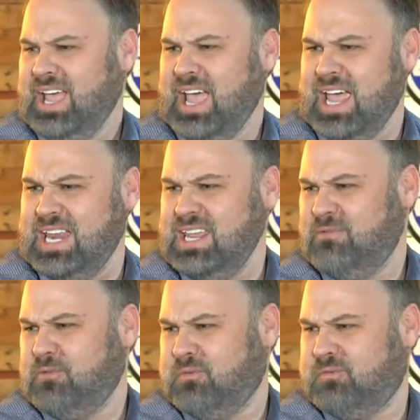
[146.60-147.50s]

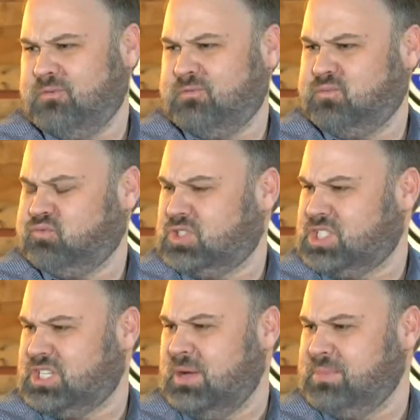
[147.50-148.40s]

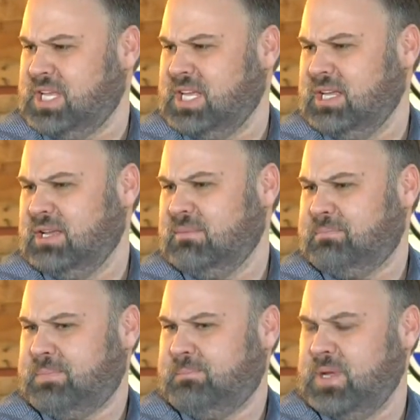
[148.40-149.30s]
80-something
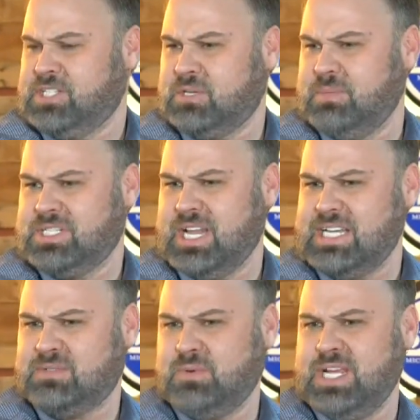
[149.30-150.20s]
instruments
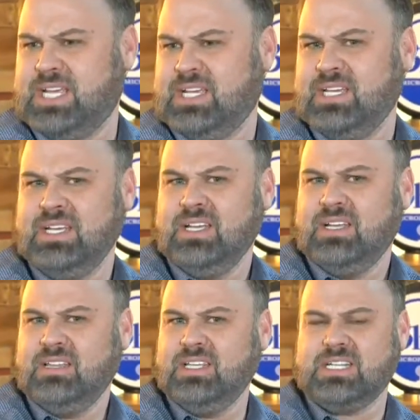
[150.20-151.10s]
last week.
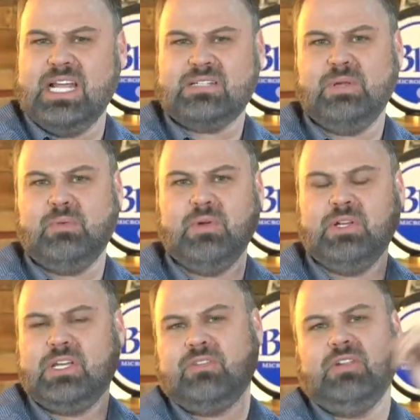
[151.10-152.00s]
This last week, we were
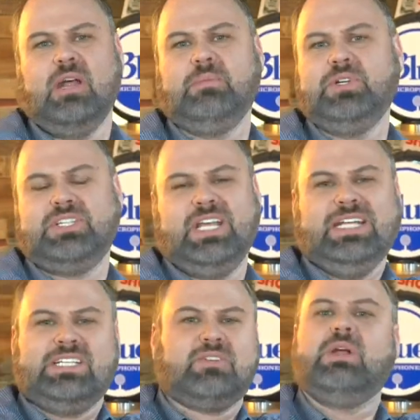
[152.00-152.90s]
looking through the numbers.
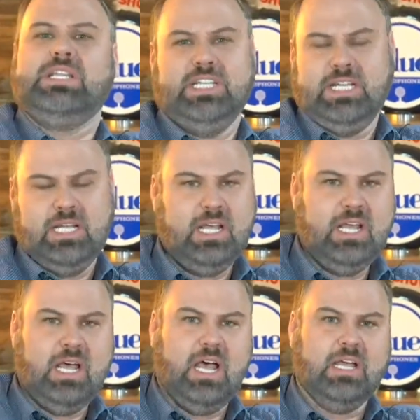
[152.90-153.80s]
It's crazy.
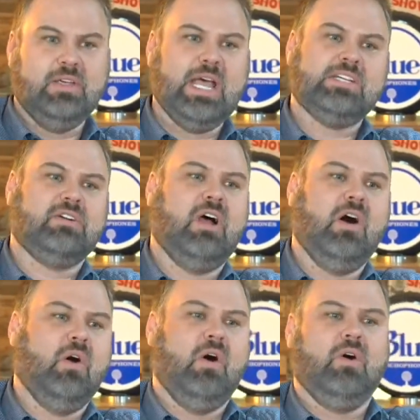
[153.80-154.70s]
You guys are
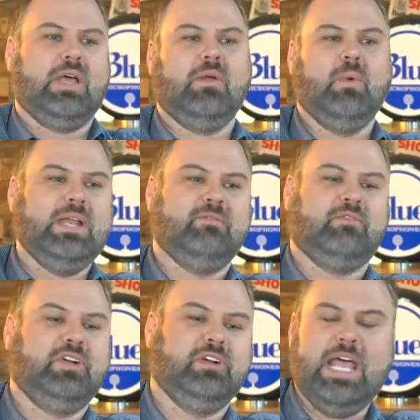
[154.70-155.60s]
all kind of waiting for
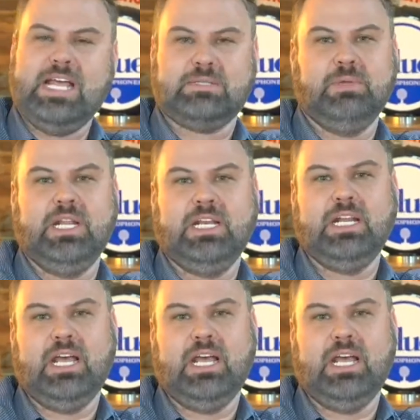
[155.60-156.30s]
your last-minute